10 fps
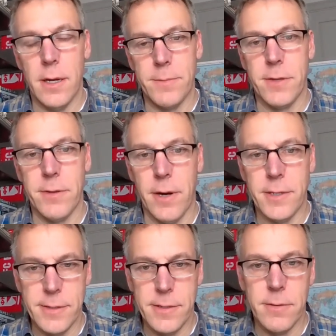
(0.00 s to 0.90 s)
So there are
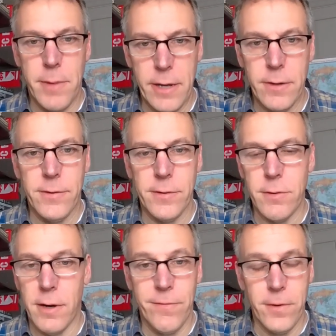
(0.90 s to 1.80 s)
artisanal miners
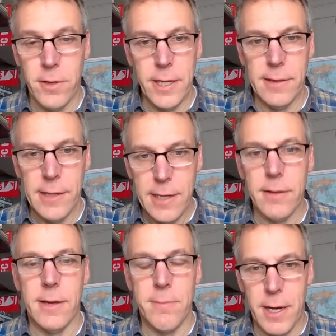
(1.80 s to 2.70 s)
who are fully
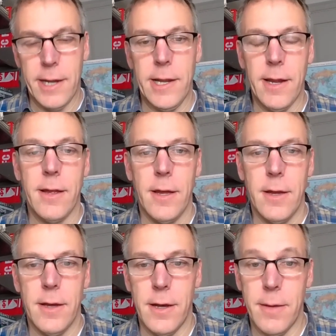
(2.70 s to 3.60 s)
legally mining,
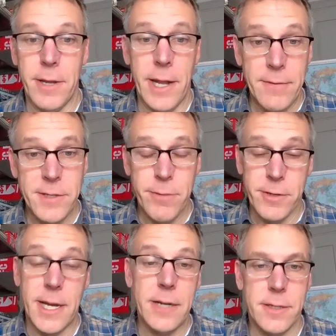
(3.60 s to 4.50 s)
and have some
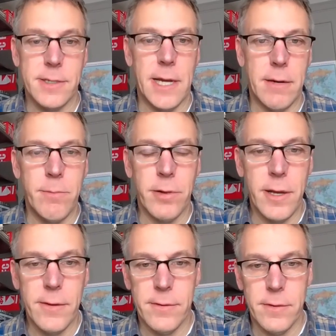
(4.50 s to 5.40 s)
protections now in
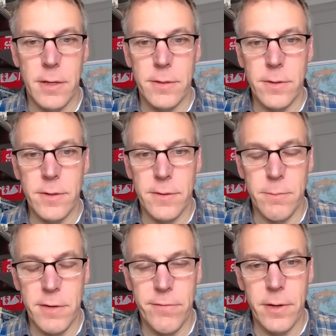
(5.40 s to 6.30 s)
place due to
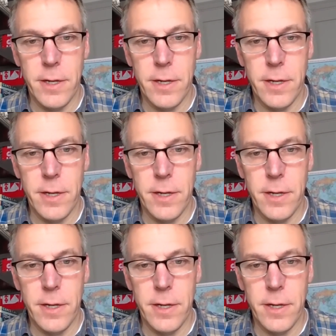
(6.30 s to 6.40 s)
some different